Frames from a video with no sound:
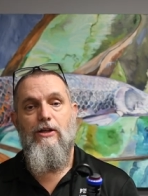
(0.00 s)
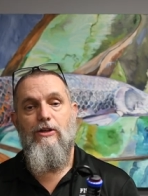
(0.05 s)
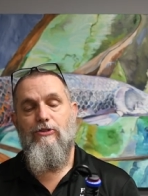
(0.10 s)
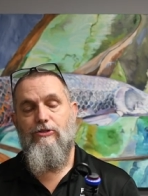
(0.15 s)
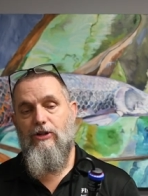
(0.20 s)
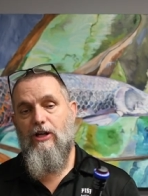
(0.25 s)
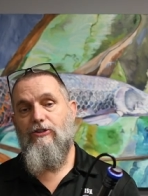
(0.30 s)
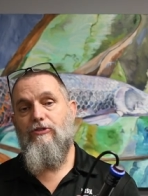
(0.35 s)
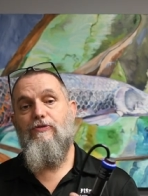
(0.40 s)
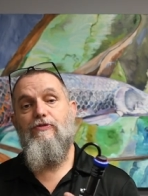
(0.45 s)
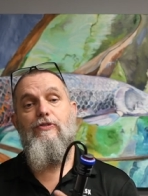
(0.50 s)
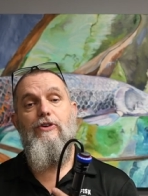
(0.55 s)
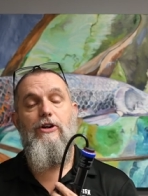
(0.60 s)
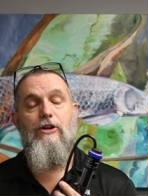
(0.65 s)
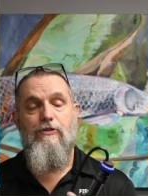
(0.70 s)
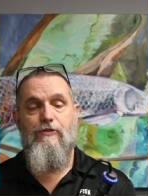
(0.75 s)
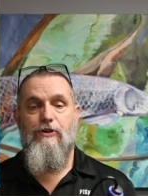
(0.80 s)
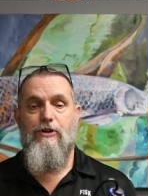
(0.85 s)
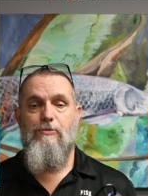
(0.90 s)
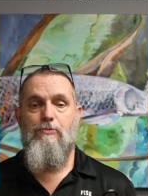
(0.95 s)
So that's
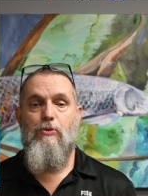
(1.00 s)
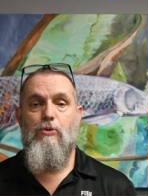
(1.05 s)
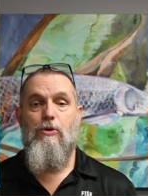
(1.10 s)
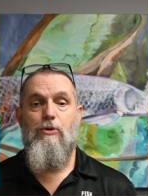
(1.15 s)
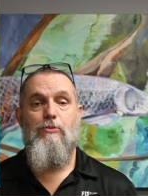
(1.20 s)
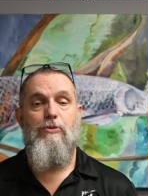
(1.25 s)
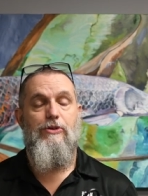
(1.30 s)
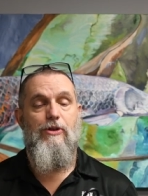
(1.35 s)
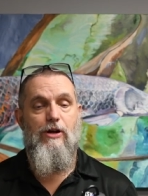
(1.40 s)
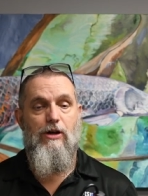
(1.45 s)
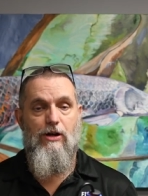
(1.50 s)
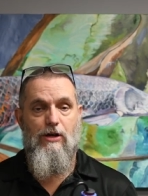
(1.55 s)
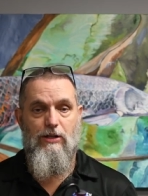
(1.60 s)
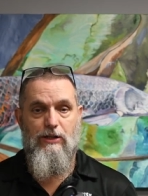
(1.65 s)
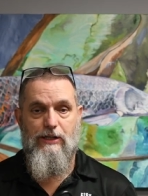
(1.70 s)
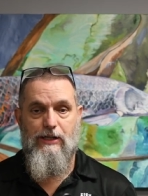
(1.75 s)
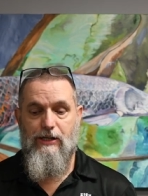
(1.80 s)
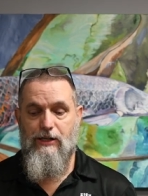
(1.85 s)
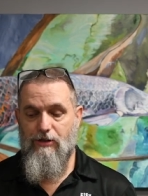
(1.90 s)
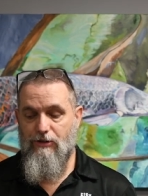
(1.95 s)
very, very important with all
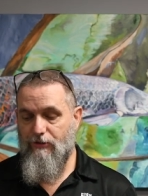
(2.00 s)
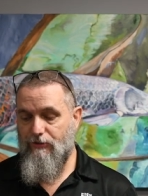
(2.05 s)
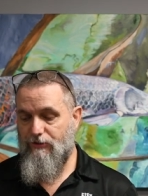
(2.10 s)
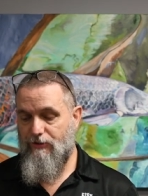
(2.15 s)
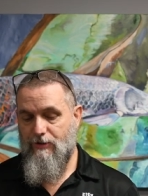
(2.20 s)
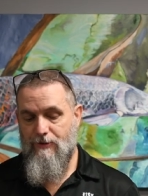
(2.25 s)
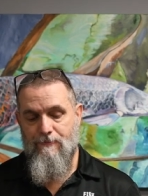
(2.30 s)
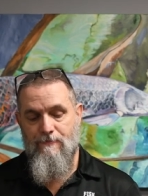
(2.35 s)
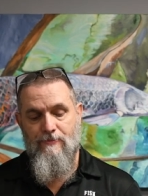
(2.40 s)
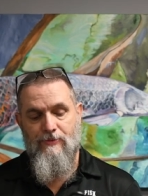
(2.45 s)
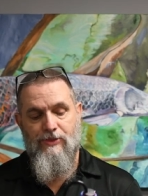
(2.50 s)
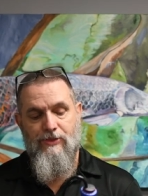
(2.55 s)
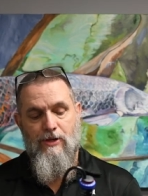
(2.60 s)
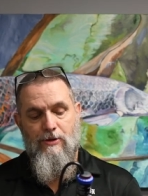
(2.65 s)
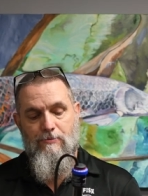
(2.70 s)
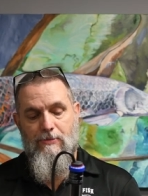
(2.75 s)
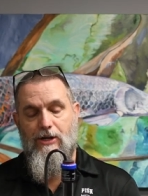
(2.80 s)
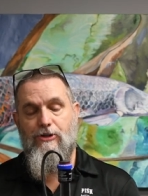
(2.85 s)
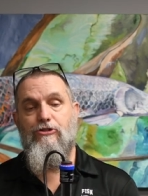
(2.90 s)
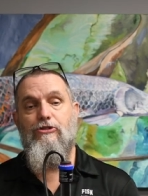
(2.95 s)
heaters.
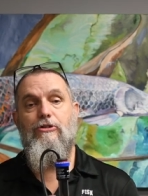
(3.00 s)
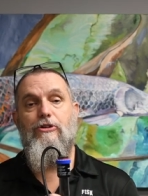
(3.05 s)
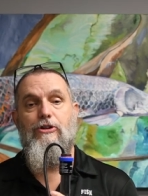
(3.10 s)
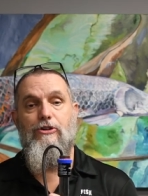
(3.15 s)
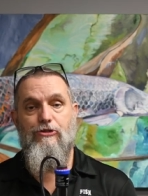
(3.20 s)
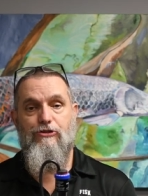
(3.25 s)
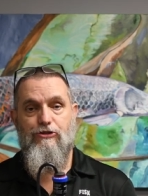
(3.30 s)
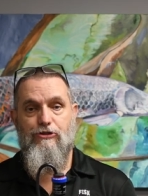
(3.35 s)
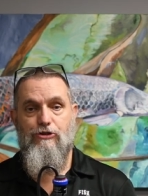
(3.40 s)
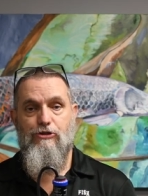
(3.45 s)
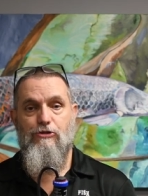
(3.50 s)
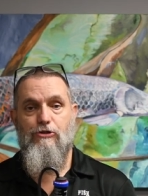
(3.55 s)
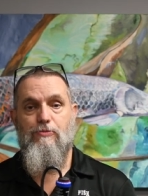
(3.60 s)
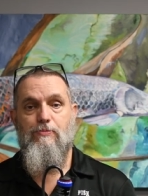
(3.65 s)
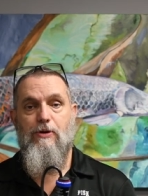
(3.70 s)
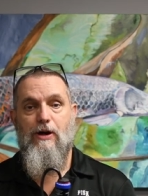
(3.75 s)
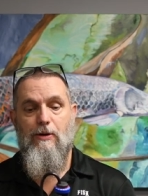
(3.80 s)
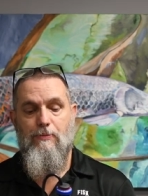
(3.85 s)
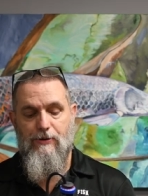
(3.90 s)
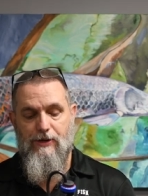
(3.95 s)
Make sure they're skewered
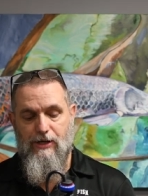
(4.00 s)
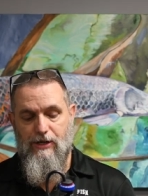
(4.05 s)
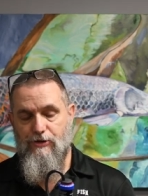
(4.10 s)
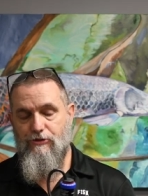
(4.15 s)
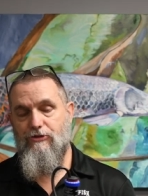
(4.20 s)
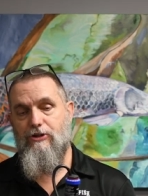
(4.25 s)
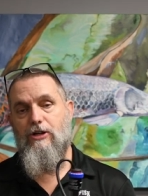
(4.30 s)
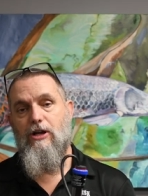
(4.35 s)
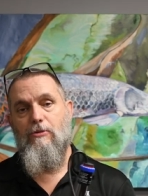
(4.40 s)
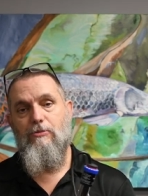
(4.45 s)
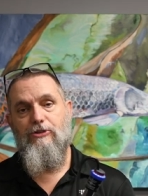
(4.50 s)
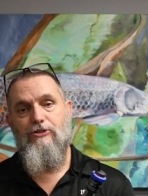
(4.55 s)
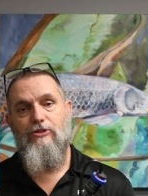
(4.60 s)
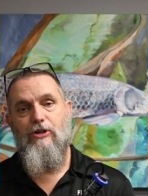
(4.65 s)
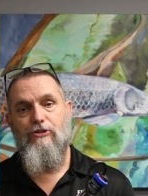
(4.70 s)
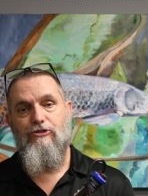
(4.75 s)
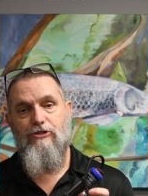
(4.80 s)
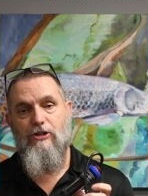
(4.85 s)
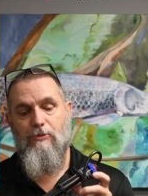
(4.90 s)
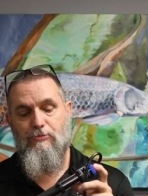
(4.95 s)
properly. They usually come with
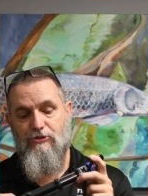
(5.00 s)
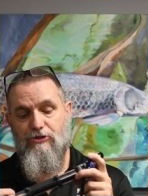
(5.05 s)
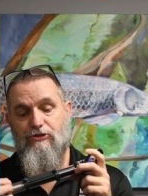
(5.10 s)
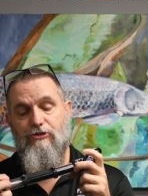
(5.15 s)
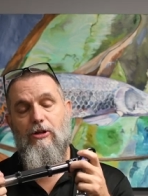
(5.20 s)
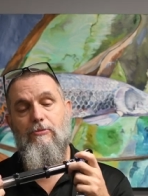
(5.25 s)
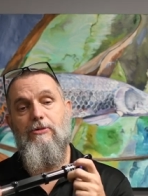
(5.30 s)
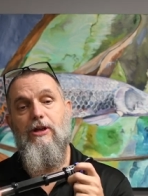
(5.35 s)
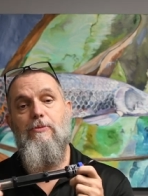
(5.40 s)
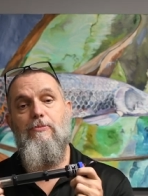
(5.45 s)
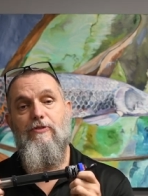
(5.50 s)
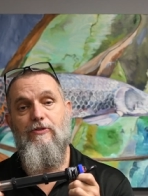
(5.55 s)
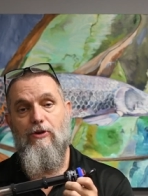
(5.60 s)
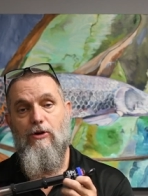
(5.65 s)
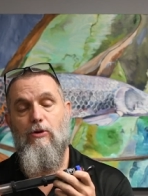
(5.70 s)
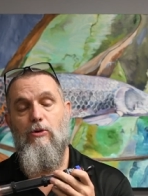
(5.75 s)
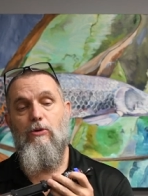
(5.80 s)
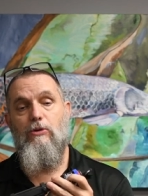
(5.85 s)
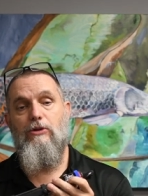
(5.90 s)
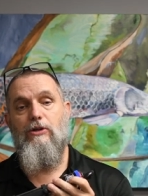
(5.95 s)
suction cups or some type of a
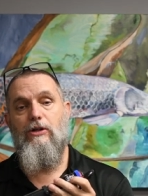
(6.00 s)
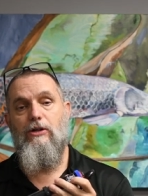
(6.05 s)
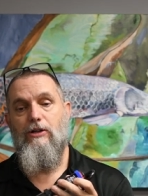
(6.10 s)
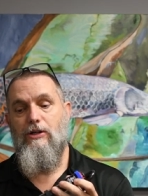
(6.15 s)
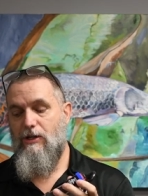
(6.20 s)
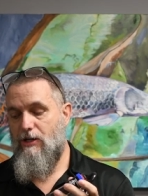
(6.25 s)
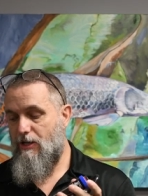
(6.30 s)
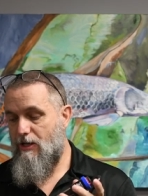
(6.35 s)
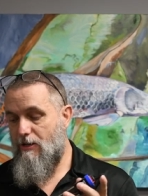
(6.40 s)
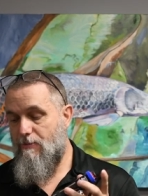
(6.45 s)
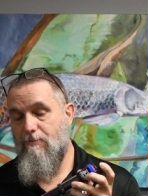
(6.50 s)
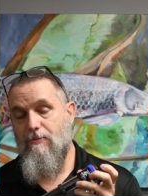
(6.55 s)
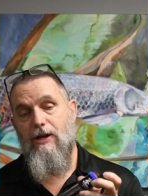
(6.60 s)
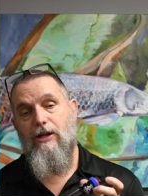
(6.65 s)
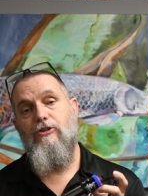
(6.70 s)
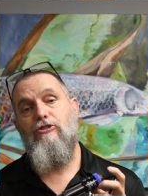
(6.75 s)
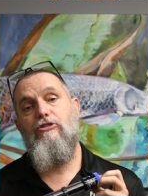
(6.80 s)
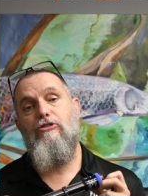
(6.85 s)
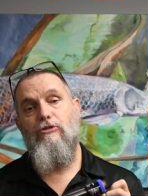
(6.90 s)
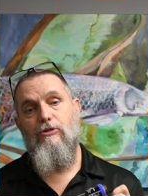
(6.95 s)
holder.
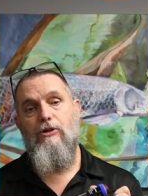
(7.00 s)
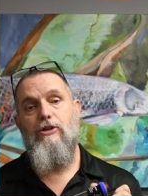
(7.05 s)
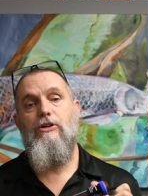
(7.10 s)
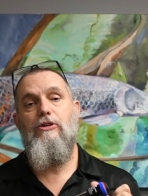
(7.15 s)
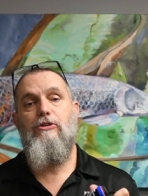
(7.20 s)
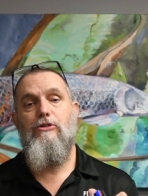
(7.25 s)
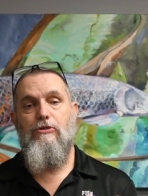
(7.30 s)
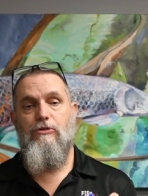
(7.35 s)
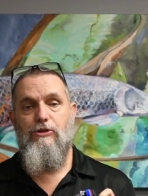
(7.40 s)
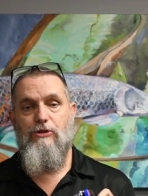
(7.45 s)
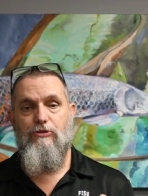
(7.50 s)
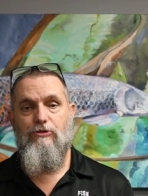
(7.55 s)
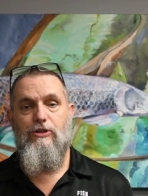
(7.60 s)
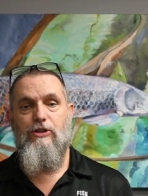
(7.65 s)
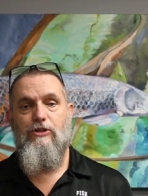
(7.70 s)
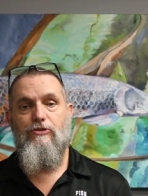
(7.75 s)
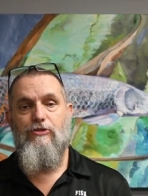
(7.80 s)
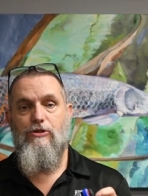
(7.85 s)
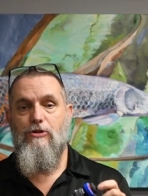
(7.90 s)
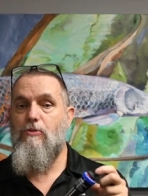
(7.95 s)
Make sure you do use
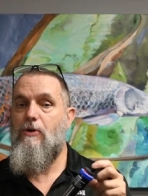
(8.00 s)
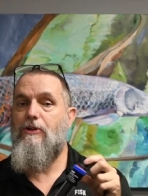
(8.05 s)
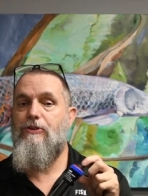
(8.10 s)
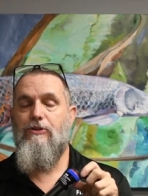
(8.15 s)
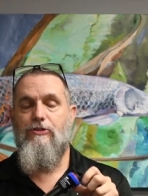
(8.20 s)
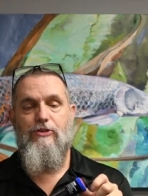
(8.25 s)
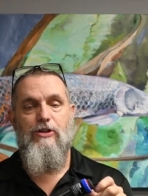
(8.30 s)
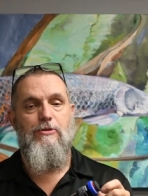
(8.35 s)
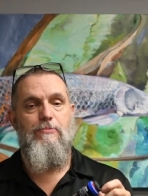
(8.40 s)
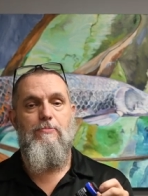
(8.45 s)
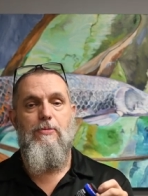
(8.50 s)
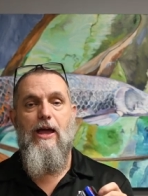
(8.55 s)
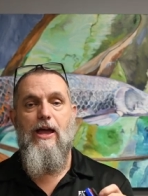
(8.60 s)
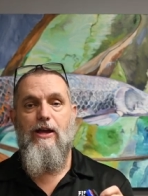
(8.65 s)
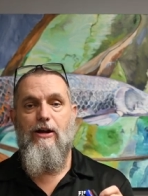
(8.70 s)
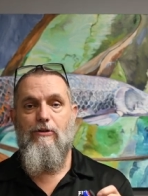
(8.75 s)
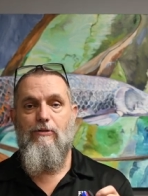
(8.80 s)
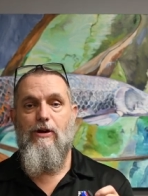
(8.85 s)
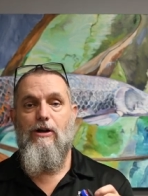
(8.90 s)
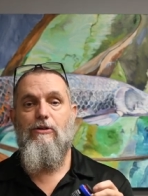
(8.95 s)
these. You don't want this thing
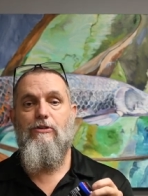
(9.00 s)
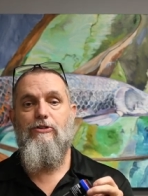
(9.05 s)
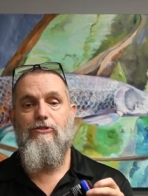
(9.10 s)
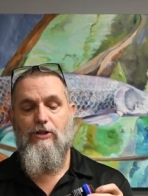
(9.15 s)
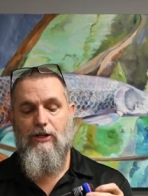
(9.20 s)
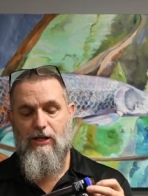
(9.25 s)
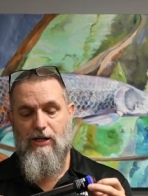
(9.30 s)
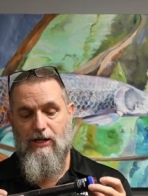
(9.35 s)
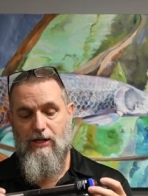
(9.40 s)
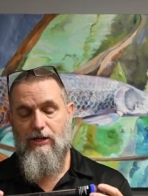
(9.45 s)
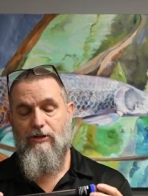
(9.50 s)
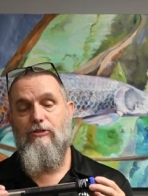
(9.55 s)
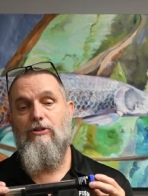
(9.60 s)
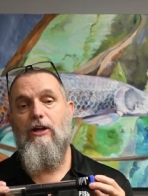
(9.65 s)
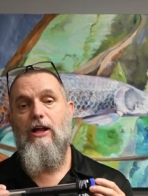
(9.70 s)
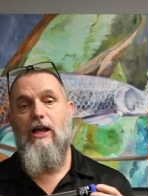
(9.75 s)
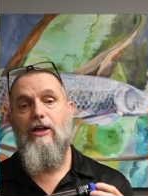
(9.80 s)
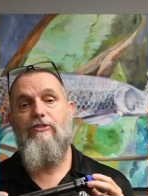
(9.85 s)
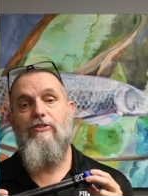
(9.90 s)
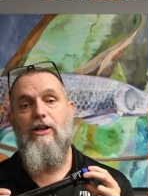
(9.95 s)
banging around because it is
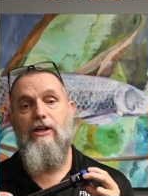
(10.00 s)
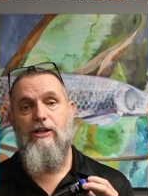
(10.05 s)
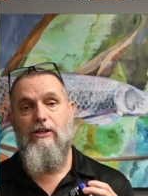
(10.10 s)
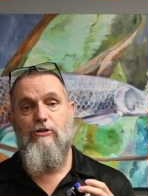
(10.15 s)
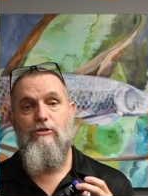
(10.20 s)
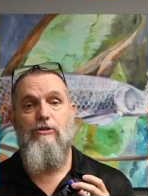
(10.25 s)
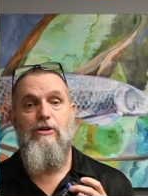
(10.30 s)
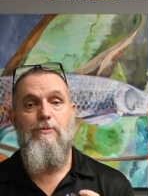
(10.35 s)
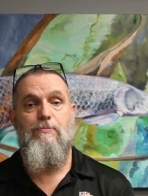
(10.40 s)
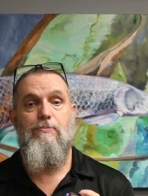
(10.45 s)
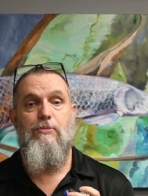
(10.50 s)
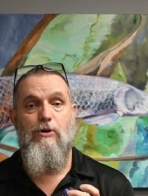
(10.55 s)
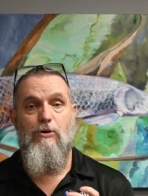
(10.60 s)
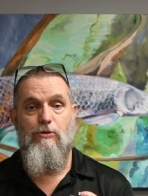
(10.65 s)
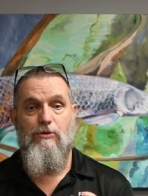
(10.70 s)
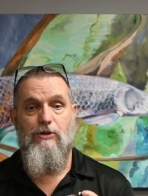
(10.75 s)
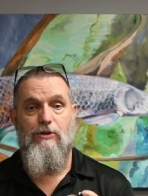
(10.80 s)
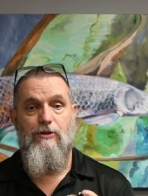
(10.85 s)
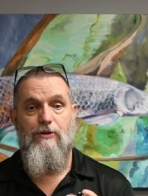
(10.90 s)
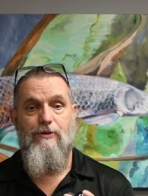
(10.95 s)
glass and it could get
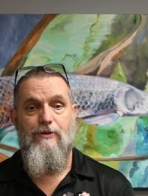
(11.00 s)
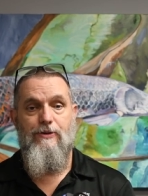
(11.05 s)
broken.